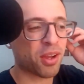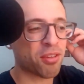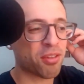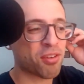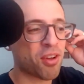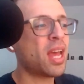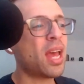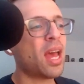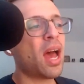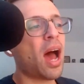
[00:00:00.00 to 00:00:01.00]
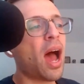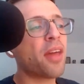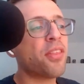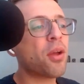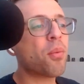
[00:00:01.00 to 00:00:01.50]
is garbage."
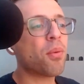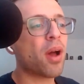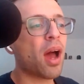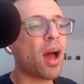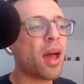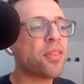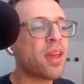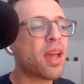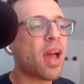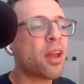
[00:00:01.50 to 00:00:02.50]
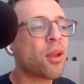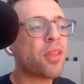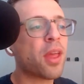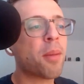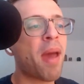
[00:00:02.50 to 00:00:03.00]
I think I think I don't
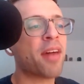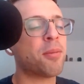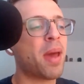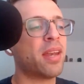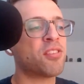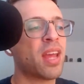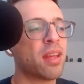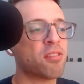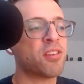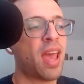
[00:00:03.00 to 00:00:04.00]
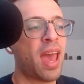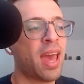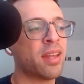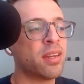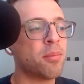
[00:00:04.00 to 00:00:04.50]
think path dependence tends to
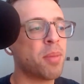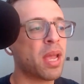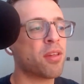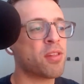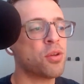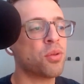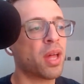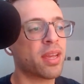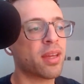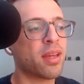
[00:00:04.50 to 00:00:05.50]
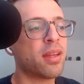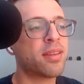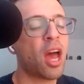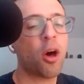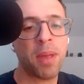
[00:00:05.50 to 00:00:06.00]
end because you like
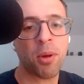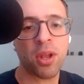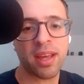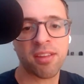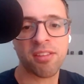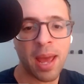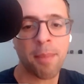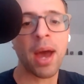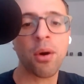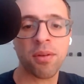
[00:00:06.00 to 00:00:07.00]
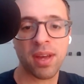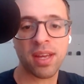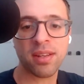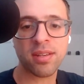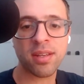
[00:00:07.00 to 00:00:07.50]
tell people like snap out of
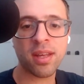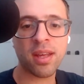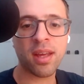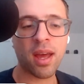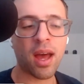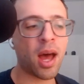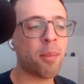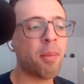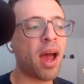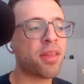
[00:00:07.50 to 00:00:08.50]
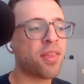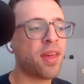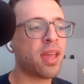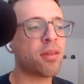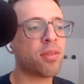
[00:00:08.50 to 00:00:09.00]
it. Hmm. Um, I
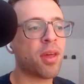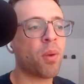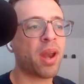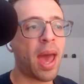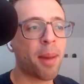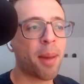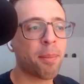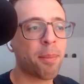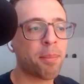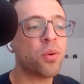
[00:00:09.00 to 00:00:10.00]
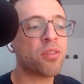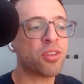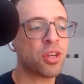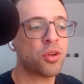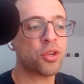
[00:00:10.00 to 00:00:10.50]
think that what happens is like
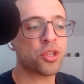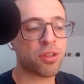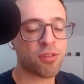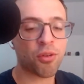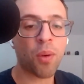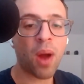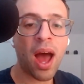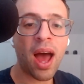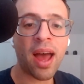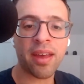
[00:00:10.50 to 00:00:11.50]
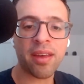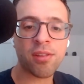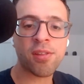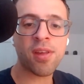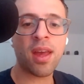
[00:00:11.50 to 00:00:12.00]
new institutions
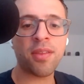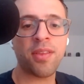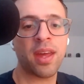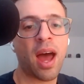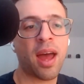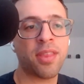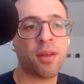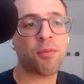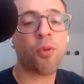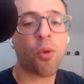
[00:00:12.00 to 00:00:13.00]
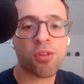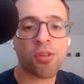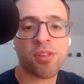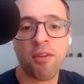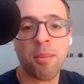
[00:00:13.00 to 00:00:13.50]
arise that I, that force
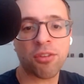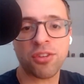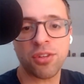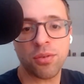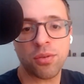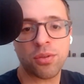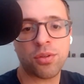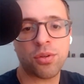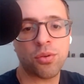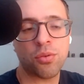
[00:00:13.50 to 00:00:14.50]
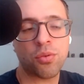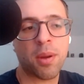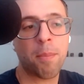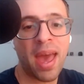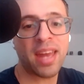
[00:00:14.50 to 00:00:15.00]
everybody else to to
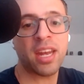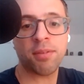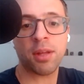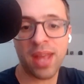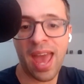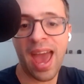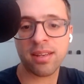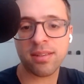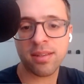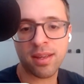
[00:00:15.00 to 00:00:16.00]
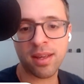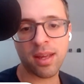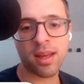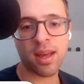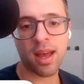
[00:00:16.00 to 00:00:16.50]
competitively react.
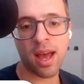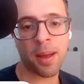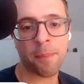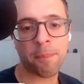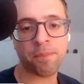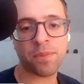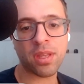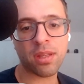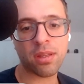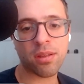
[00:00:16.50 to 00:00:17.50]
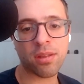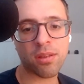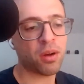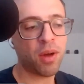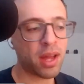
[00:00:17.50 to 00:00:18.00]
Um, so
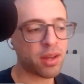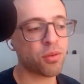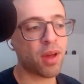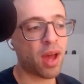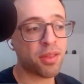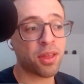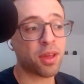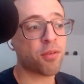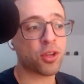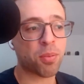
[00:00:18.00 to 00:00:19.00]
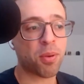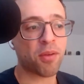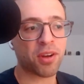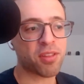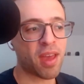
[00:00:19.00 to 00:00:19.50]
you, you, know, I do. I think Future
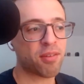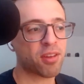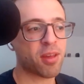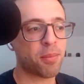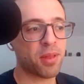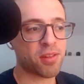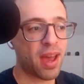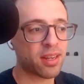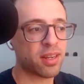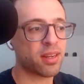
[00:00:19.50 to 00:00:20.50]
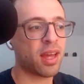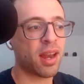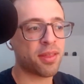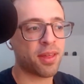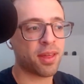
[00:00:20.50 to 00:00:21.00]
Perfect is having some of this effect, and and I
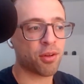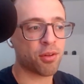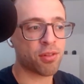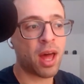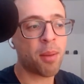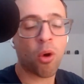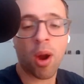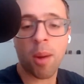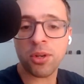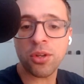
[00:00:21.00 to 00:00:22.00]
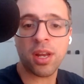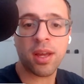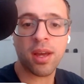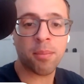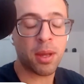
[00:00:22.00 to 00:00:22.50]
think there's a lot more opportunity,
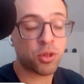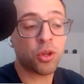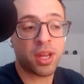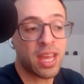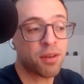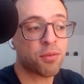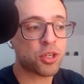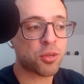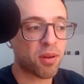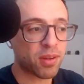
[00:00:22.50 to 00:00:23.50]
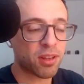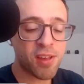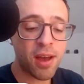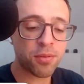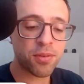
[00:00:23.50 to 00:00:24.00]
um, including in Future Perfect
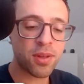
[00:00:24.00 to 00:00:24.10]
itself.